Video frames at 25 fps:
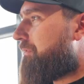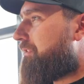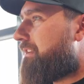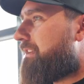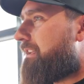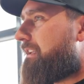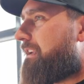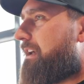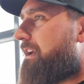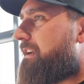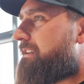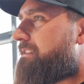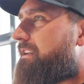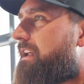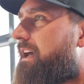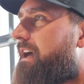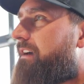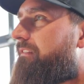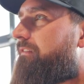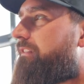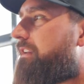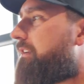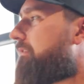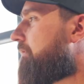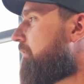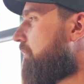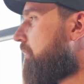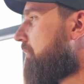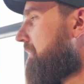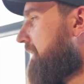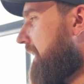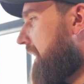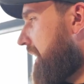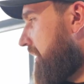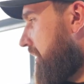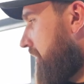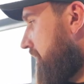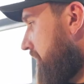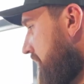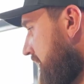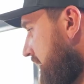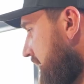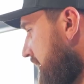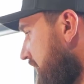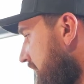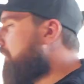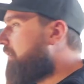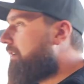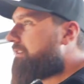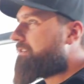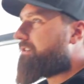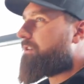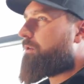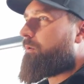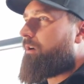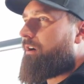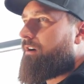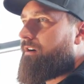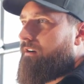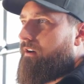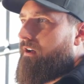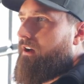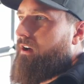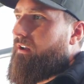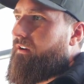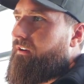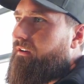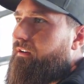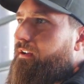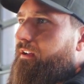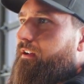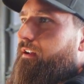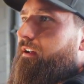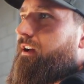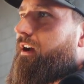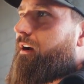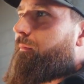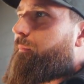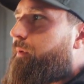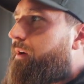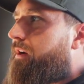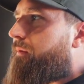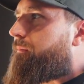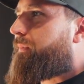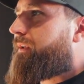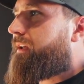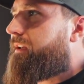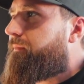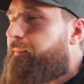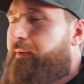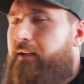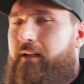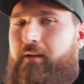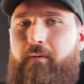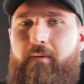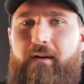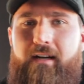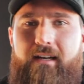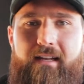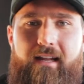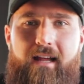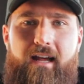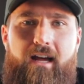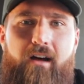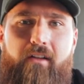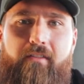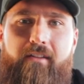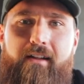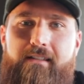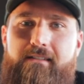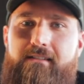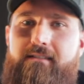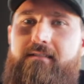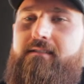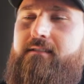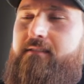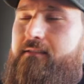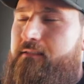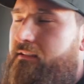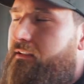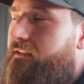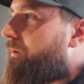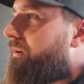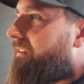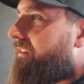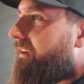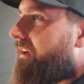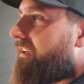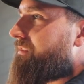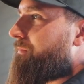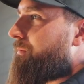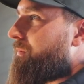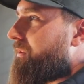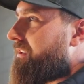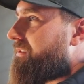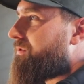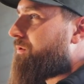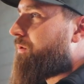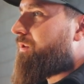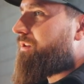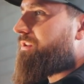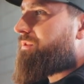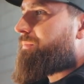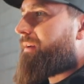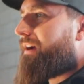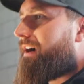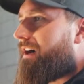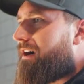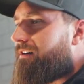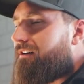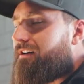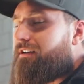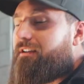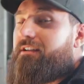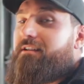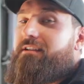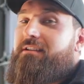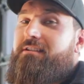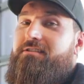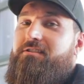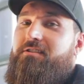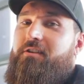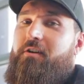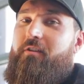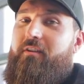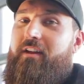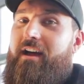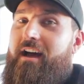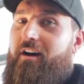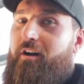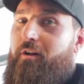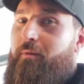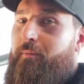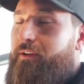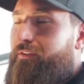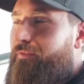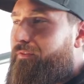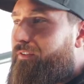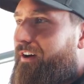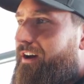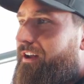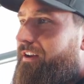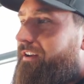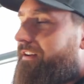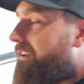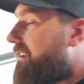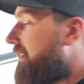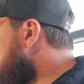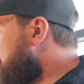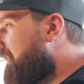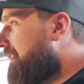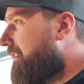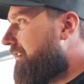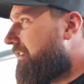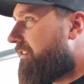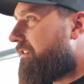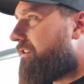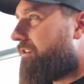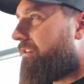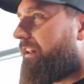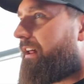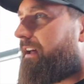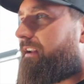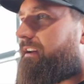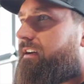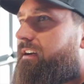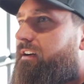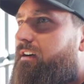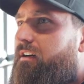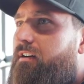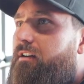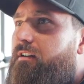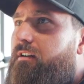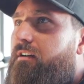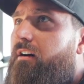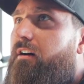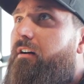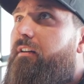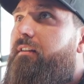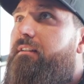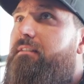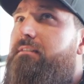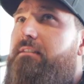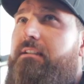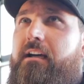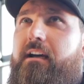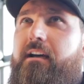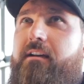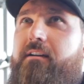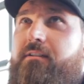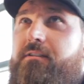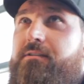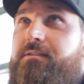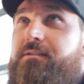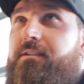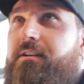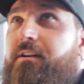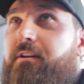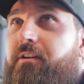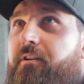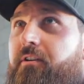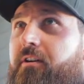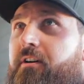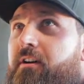be really nice to have an in-floor dyno. We're also working on a pretty big build right now that's 3,000 plus horsepower, so that will be fun. I'm excited to do that here on this dyno. So